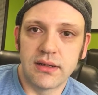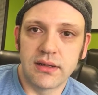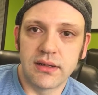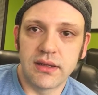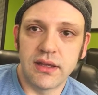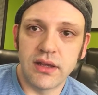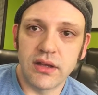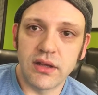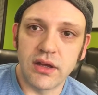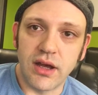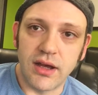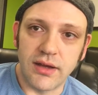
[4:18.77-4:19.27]

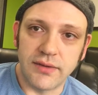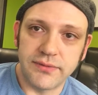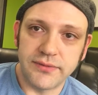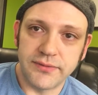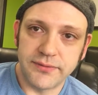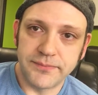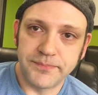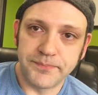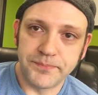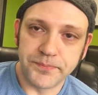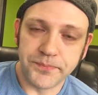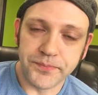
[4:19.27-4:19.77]

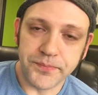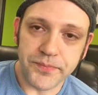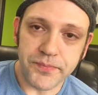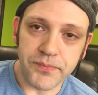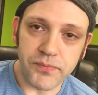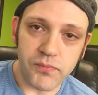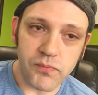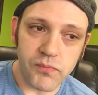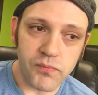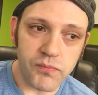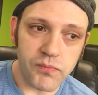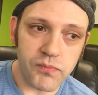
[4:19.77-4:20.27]
kickoff.
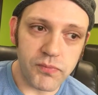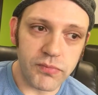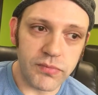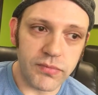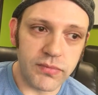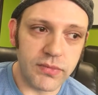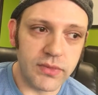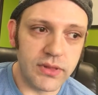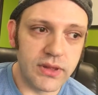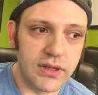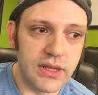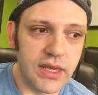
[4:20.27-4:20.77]

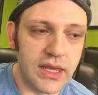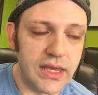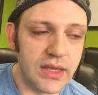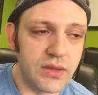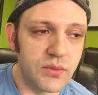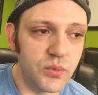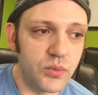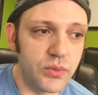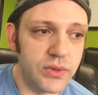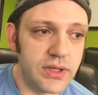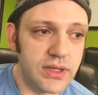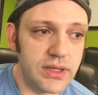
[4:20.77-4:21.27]

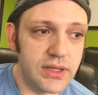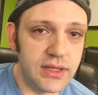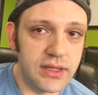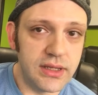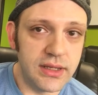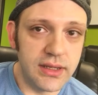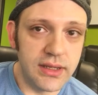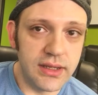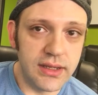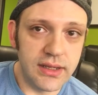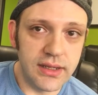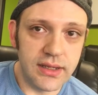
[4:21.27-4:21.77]
And
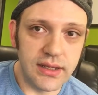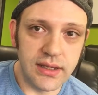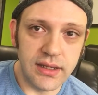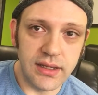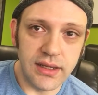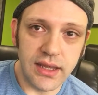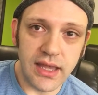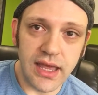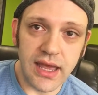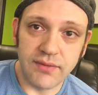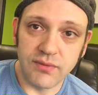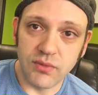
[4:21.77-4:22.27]
we
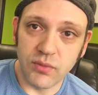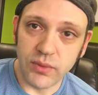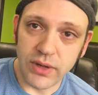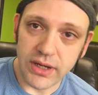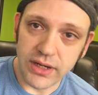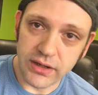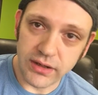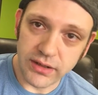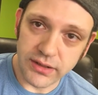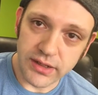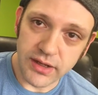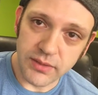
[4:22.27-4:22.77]
have a
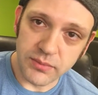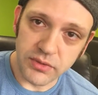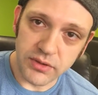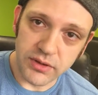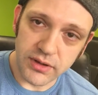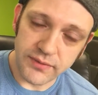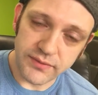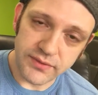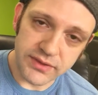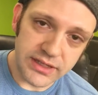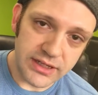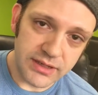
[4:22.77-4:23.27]
record number
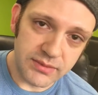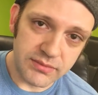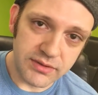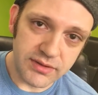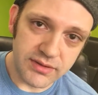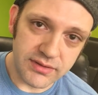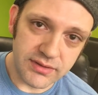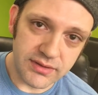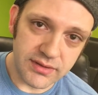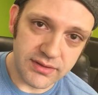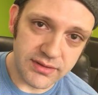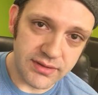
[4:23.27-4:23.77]
of
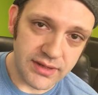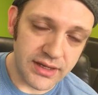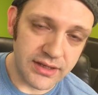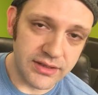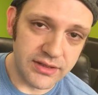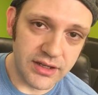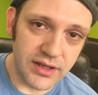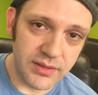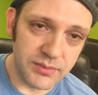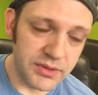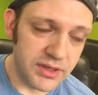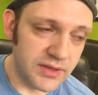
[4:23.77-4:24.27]
teams
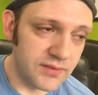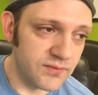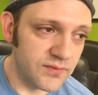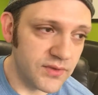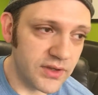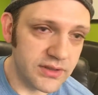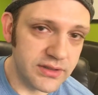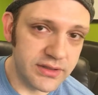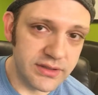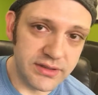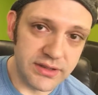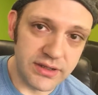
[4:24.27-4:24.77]
signed up and
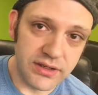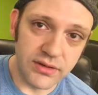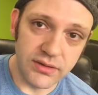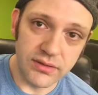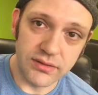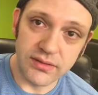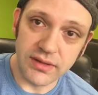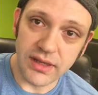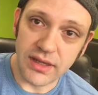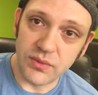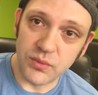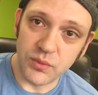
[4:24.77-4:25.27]

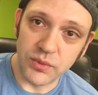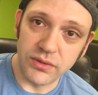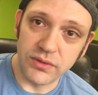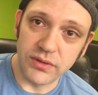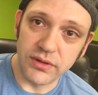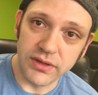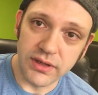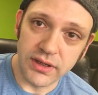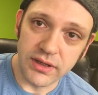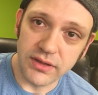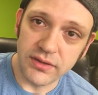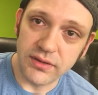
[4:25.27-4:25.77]
volunteers, and we're
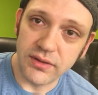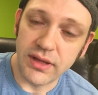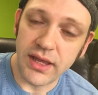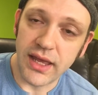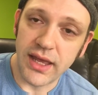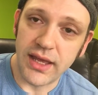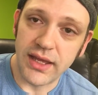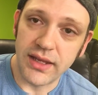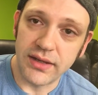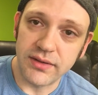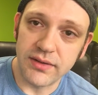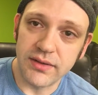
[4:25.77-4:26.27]
looking
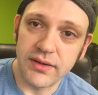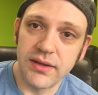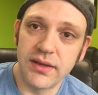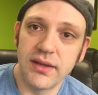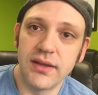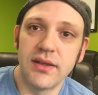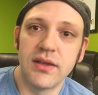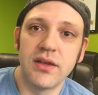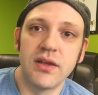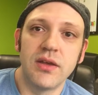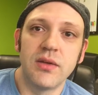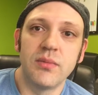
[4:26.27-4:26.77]
at
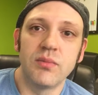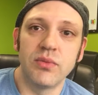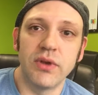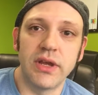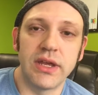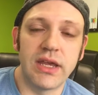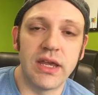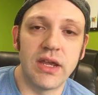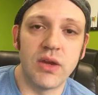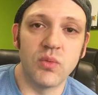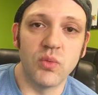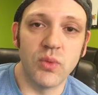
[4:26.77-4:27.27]

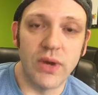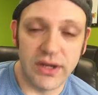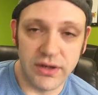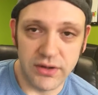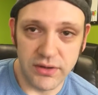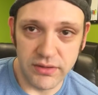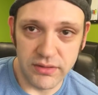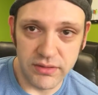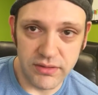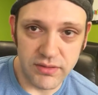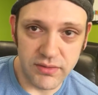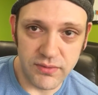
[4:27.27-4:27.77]
breaking
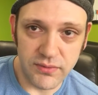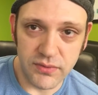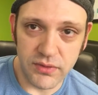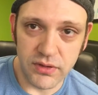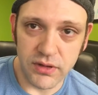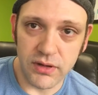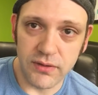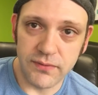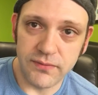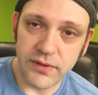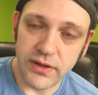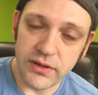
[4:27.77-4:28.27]
records
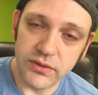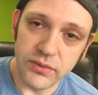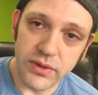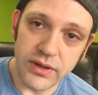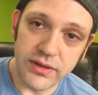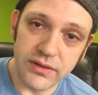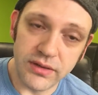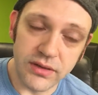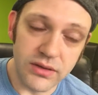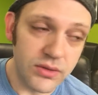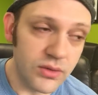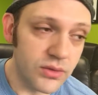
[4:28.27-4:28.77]
for our
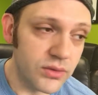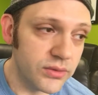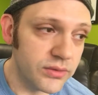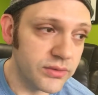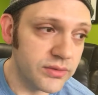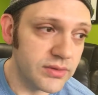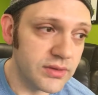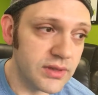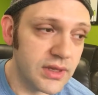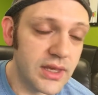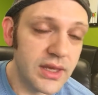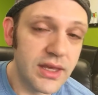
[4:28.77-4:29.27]
fundraising
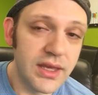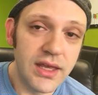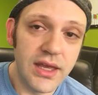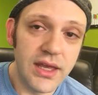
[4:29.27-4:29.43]
goals.